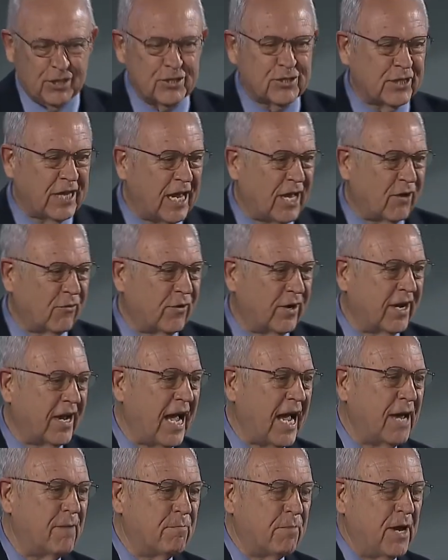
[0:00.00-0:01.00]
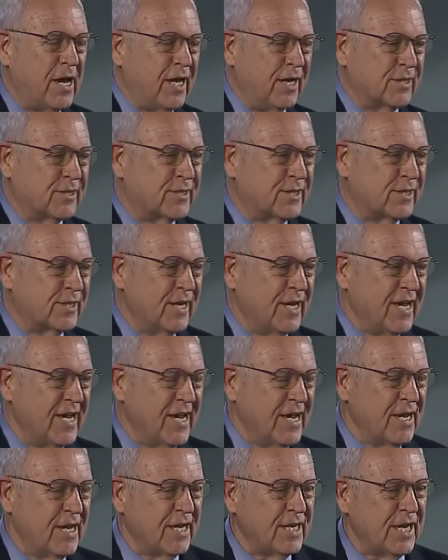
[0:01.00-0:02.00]
his salary, I pay
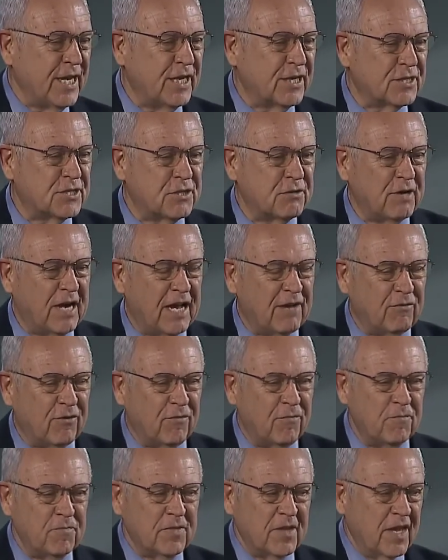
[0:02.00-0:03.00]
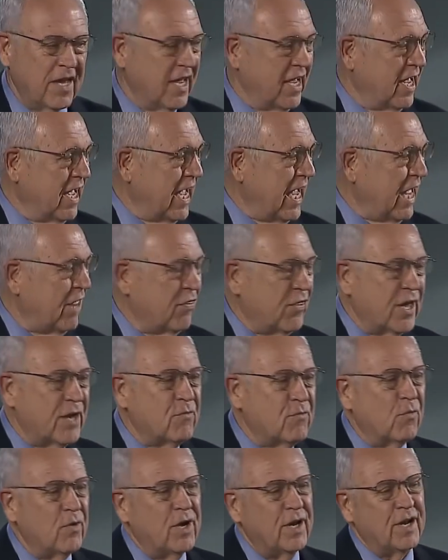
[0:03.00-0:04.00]
his travel. And
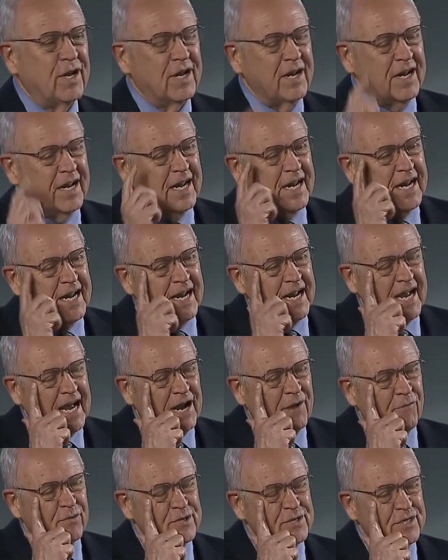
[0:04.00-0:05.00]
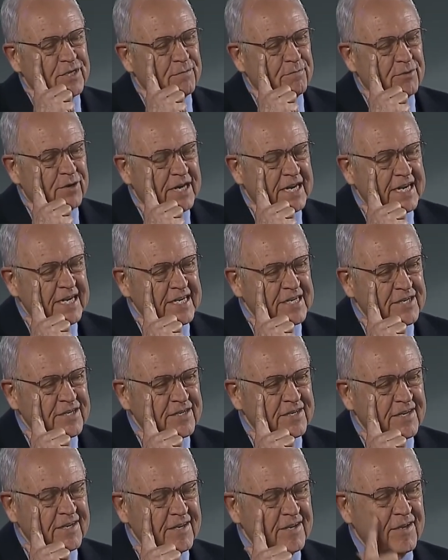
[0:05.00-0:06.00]
then I was
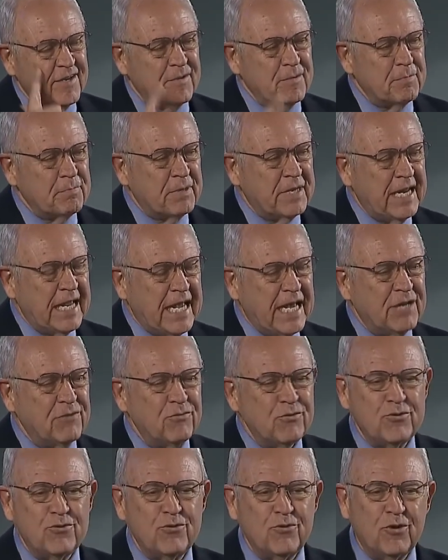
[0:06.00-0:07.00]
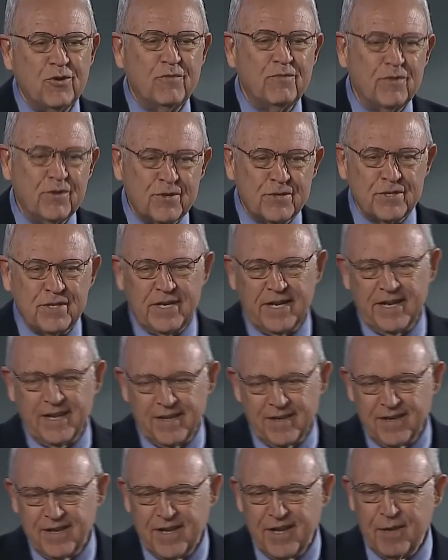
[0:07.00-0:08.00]
surprised, but Andrews
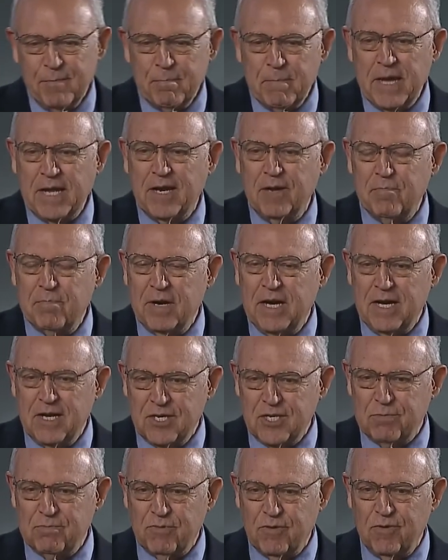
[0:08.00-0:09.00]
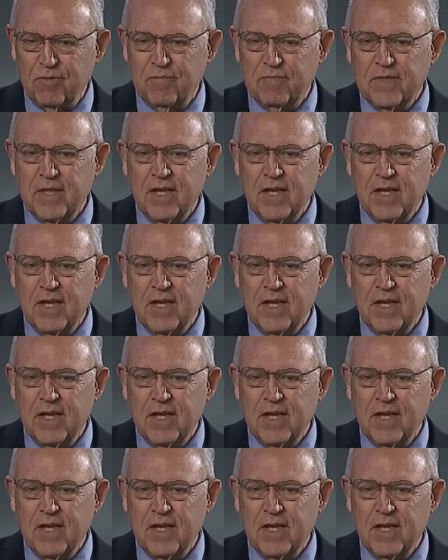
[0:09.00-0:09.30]
University made it possible